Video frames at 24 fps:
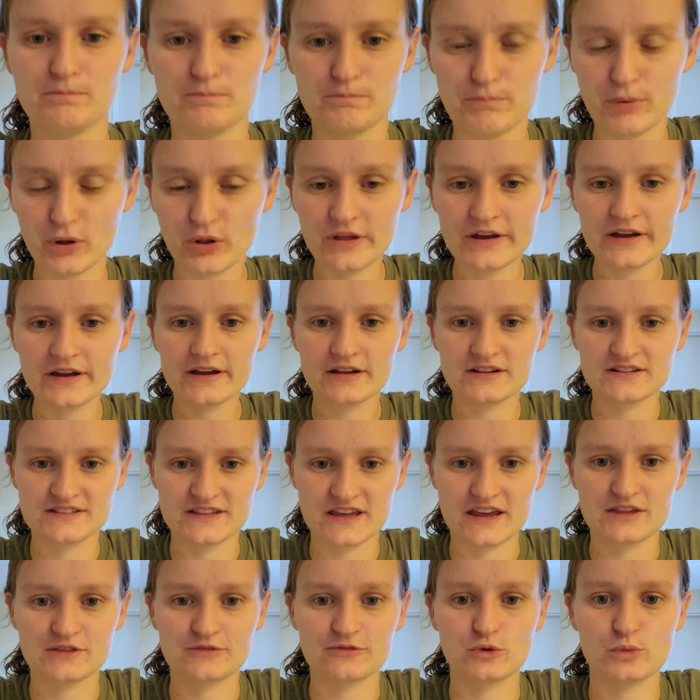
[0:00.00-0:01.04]
BOLC
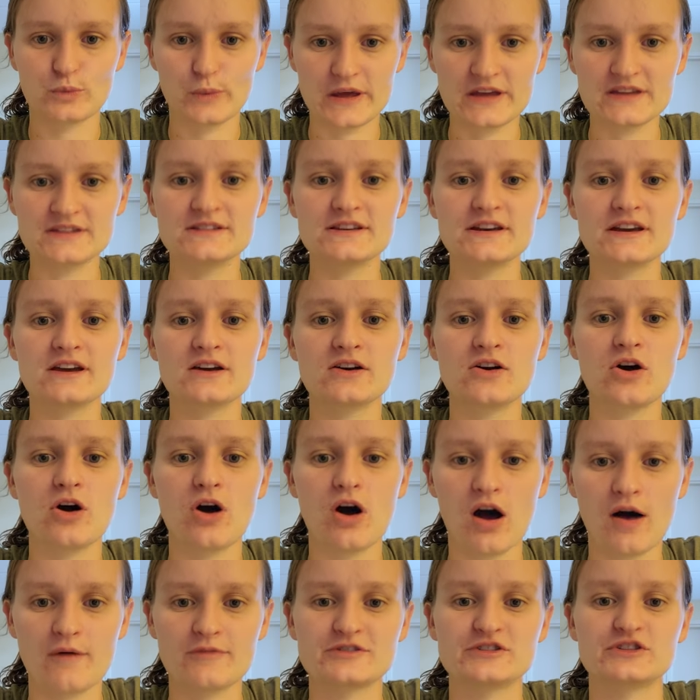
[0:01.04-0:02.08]
stands for Basic
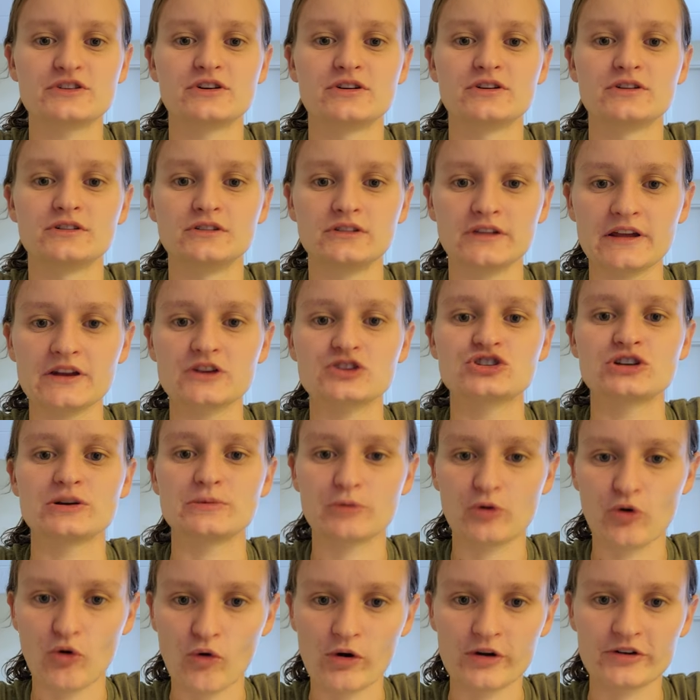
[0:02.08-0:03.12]
Officer
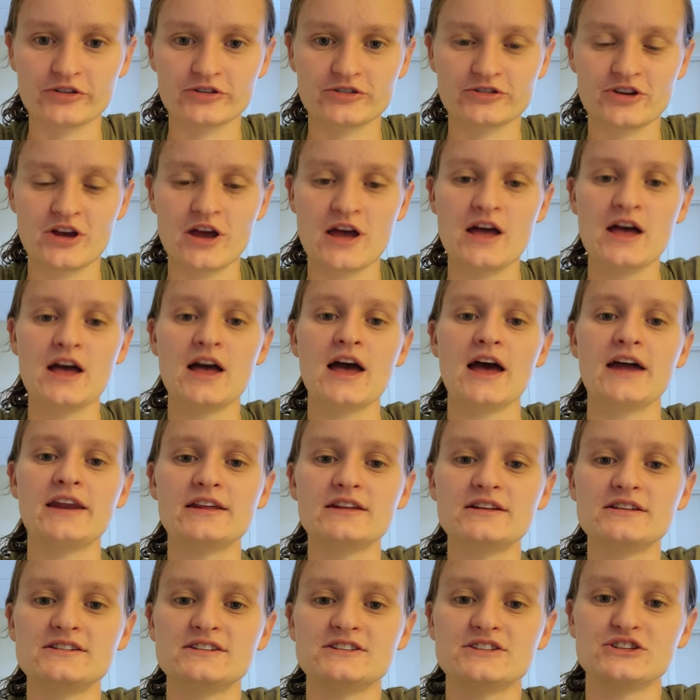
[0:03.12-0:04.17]
Leadership Course, and
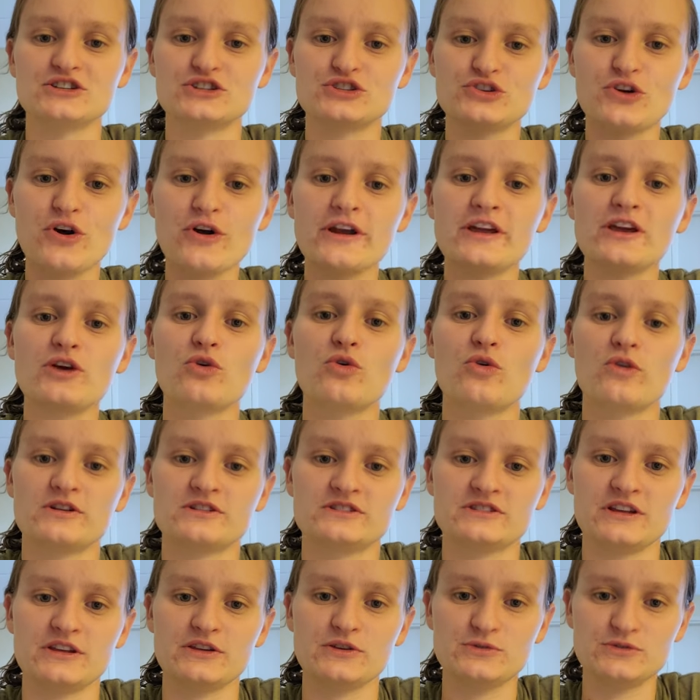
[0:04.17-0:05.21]
it is the starting course
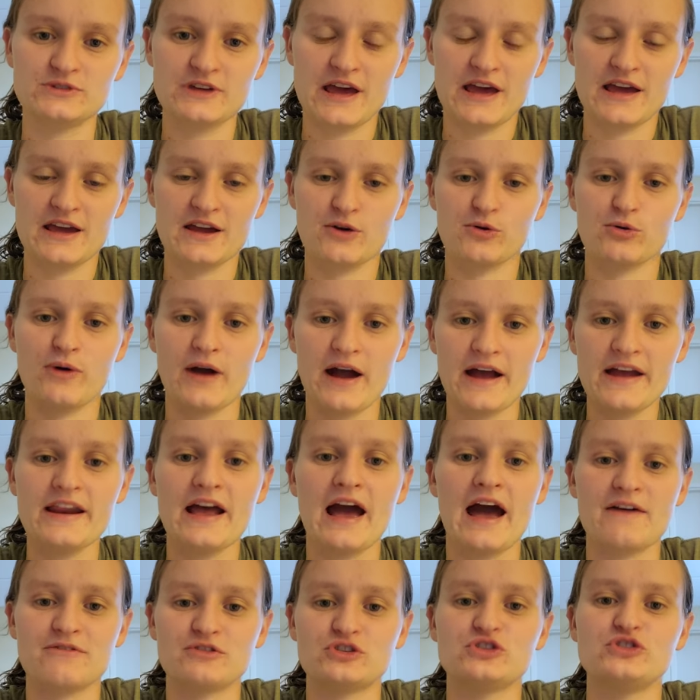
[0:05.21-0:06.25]
that you take right
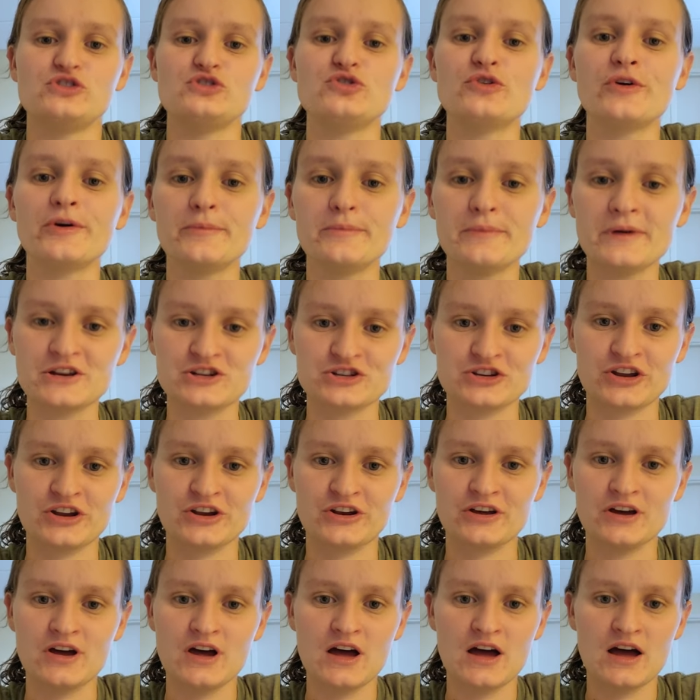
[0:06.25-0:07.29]
after you
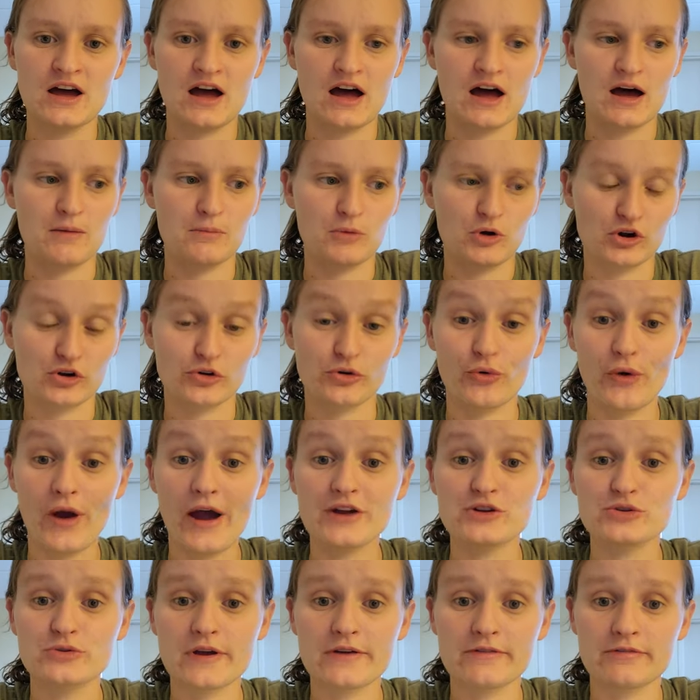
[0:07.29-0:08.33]
commission um, or
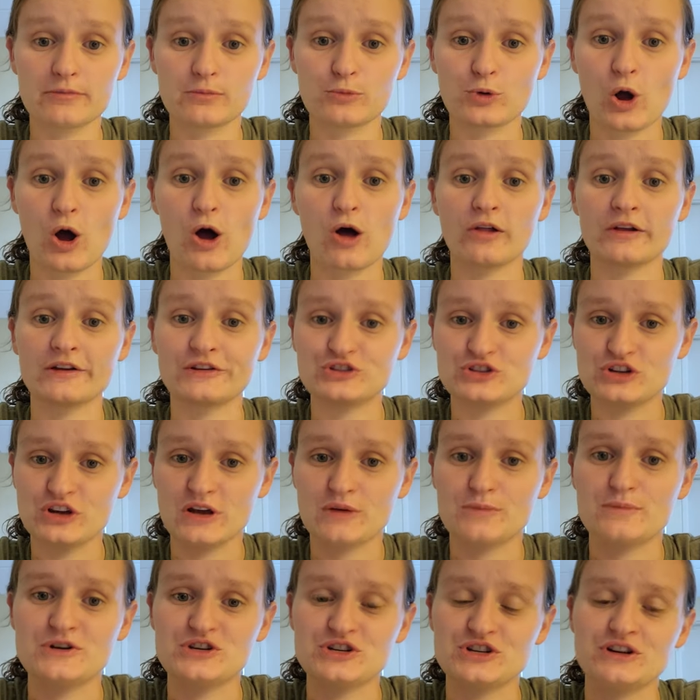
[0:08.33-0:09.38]
graduate from college and
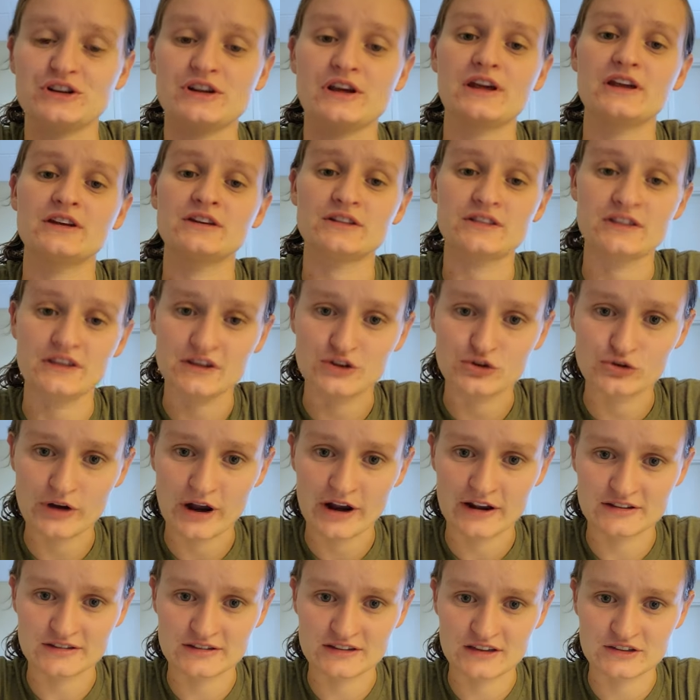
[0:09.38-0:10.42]
commission into the
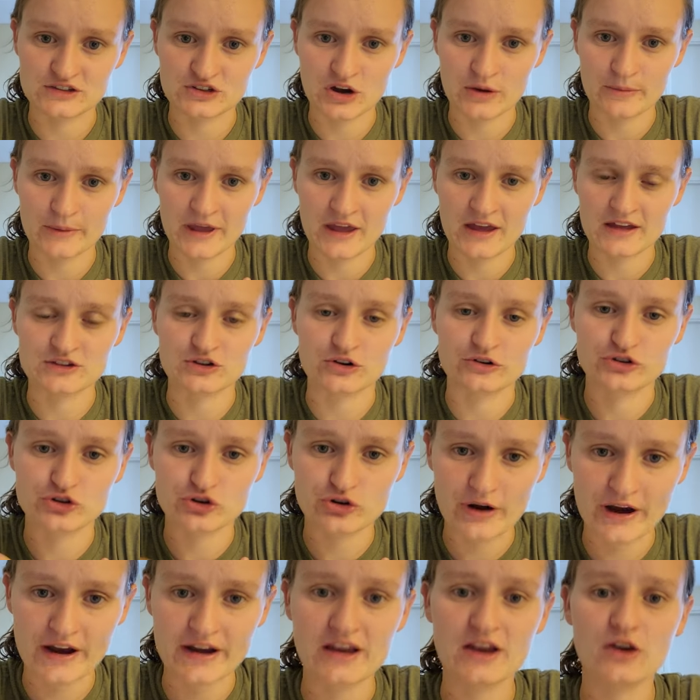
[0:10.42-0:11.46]
United States Army. It's our
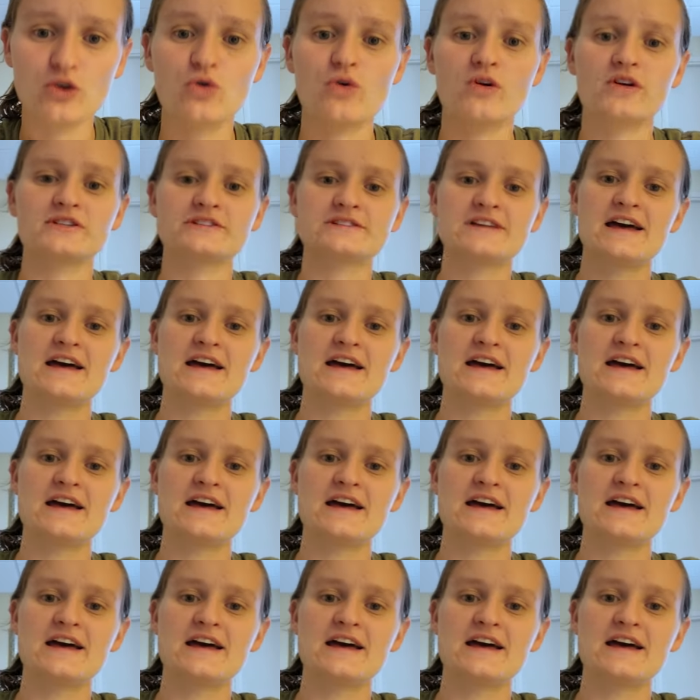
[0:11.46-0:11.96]
training course.